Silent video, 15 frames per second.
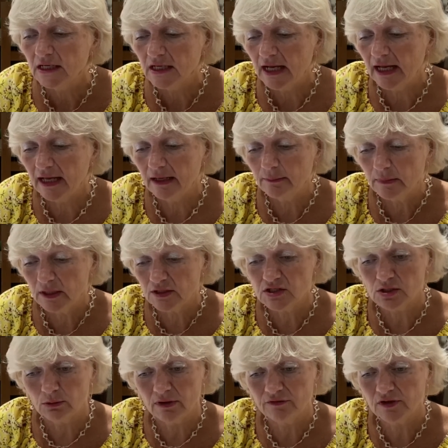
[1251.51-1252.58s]
And
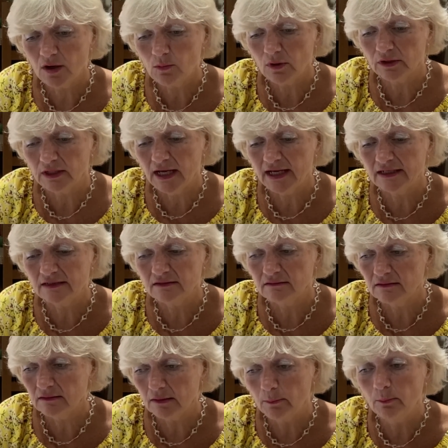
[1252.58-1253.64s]
so I've got one. And
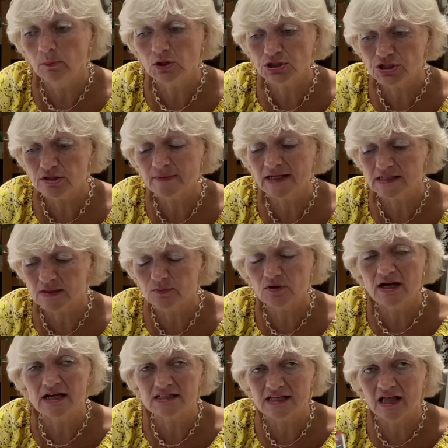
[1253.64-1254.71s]
much to my surprise,